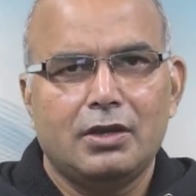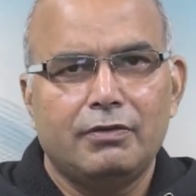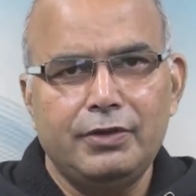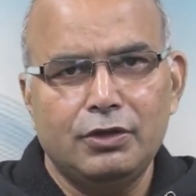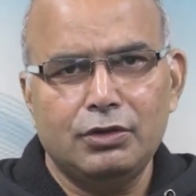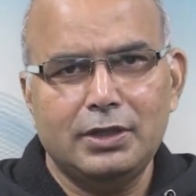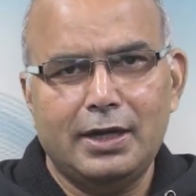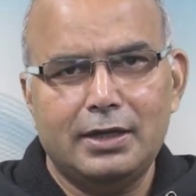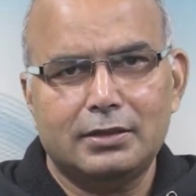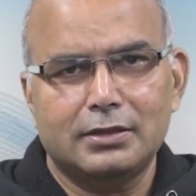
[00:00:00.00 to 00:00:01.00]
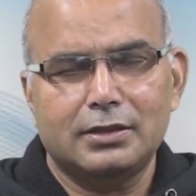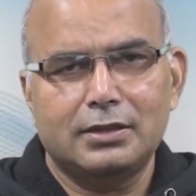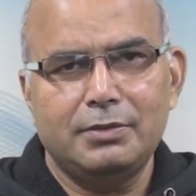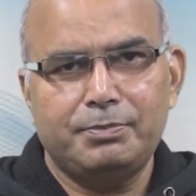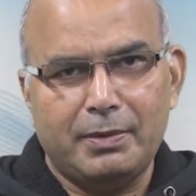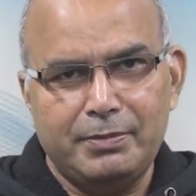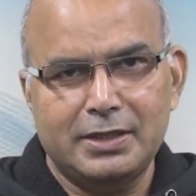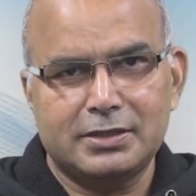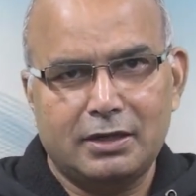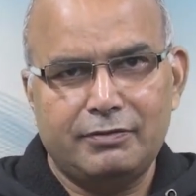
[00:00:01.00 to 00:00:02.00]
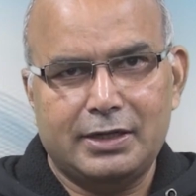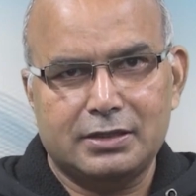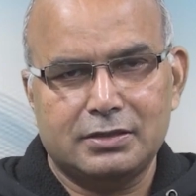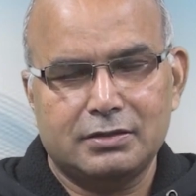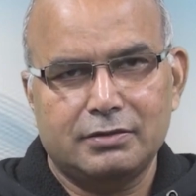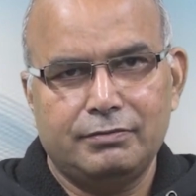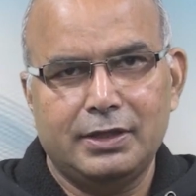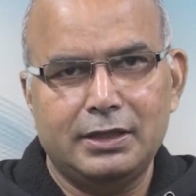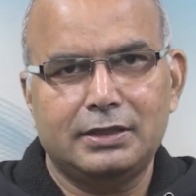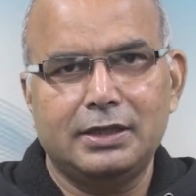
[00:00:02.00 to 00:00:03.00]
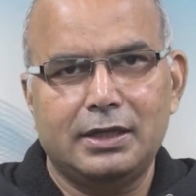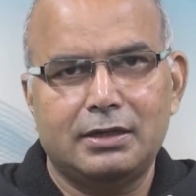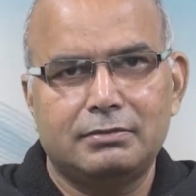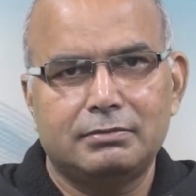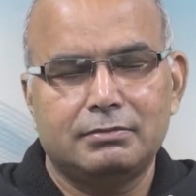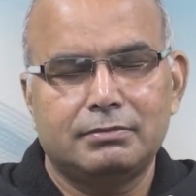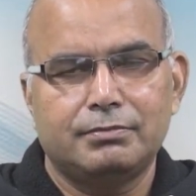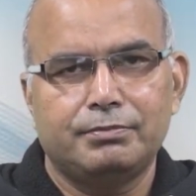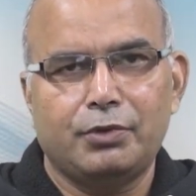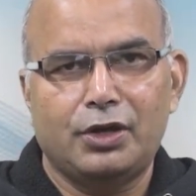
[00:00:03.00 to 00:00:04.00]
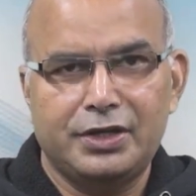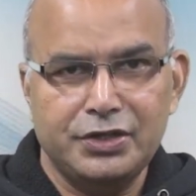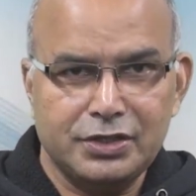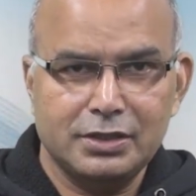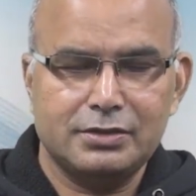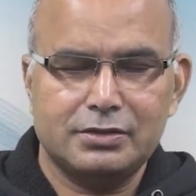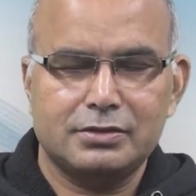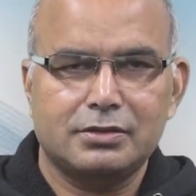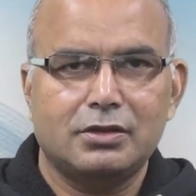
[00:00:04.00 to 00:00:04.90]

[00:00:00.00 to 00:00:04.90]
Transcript: We know that the public servants, whether they are politicians